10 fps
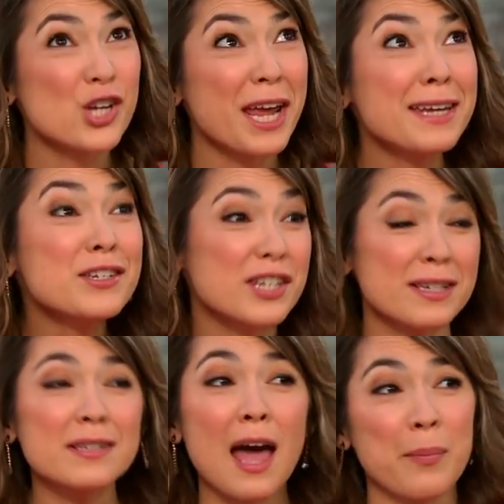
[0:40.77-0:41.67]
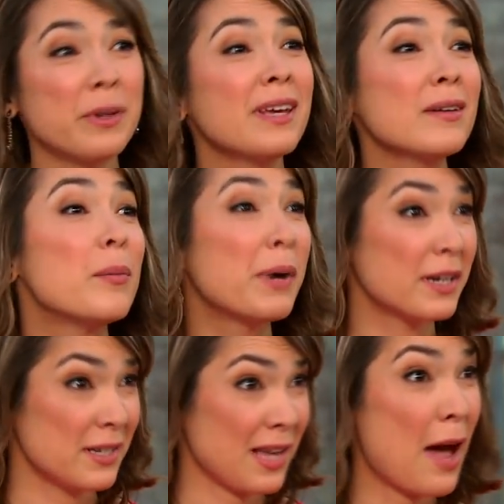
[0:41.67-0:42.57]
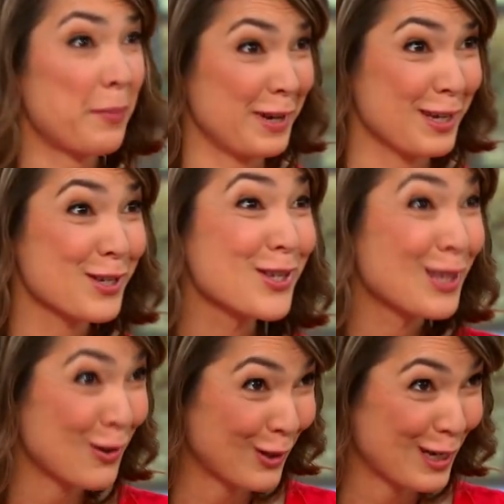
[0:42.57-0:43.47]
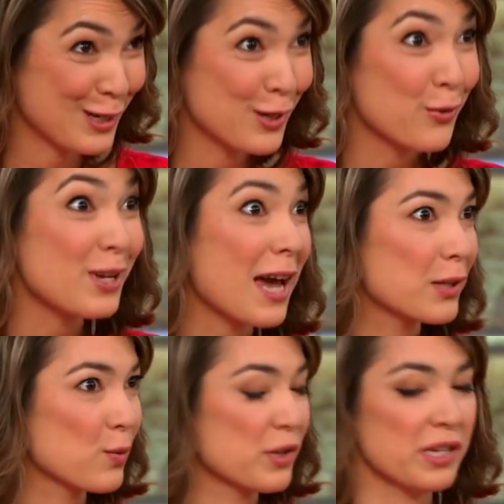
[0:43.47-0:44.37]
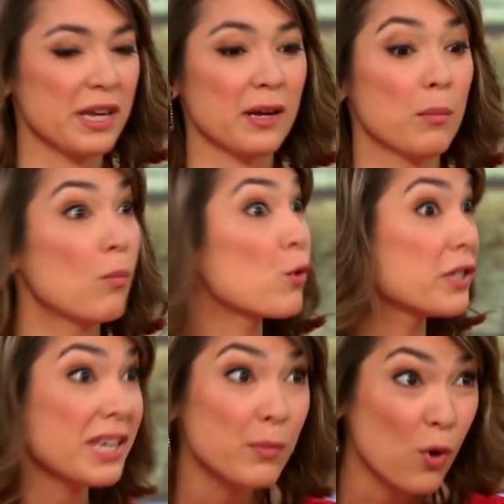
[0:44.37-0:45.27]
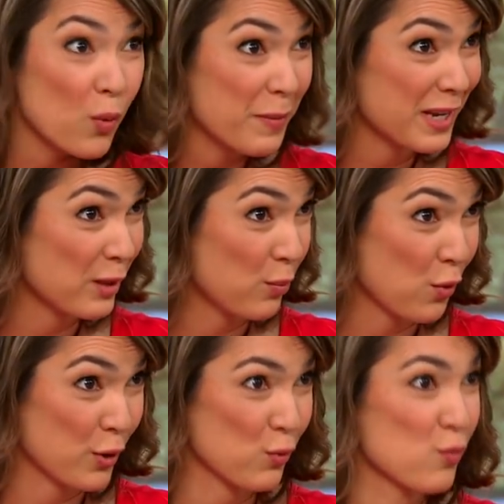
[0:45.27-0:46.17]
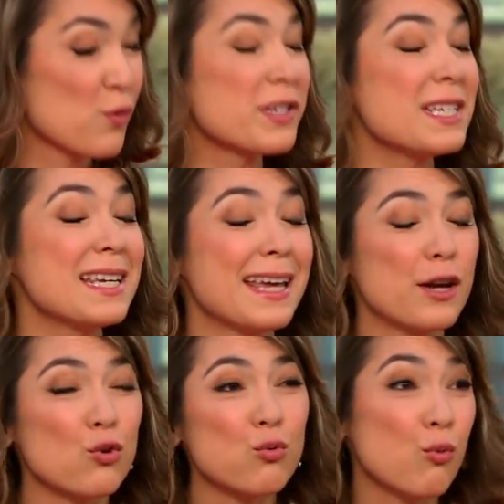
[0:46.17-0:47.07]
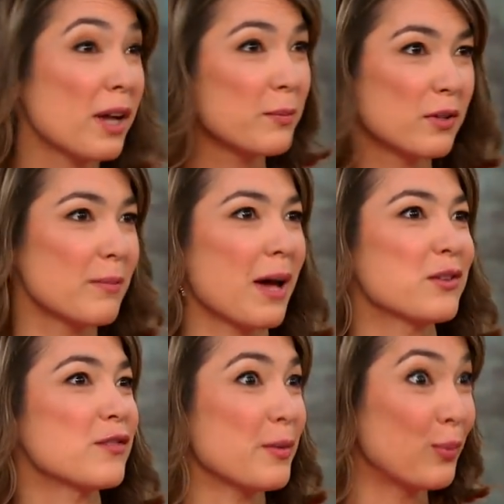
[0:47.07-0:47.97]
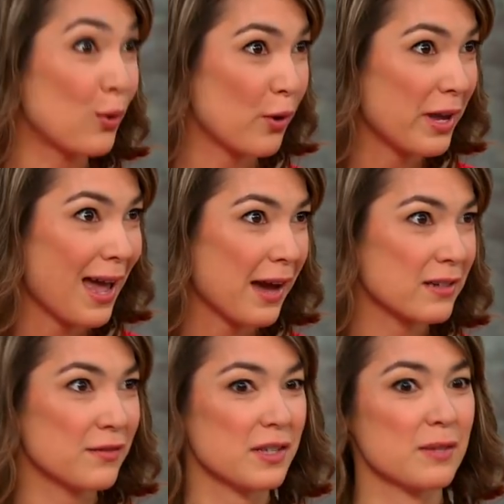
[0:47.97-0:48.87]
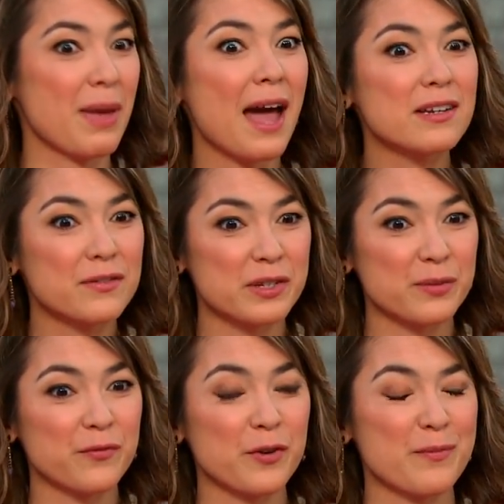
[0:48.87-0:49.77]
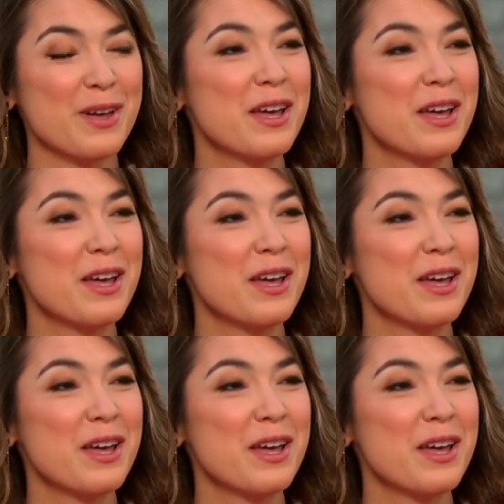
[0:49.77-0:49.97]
Change is happening, but it is happening slowly. So yes, we're seeing we're seeing more women in the boardroom. We're seeing incredible amounts of employee activism, activism from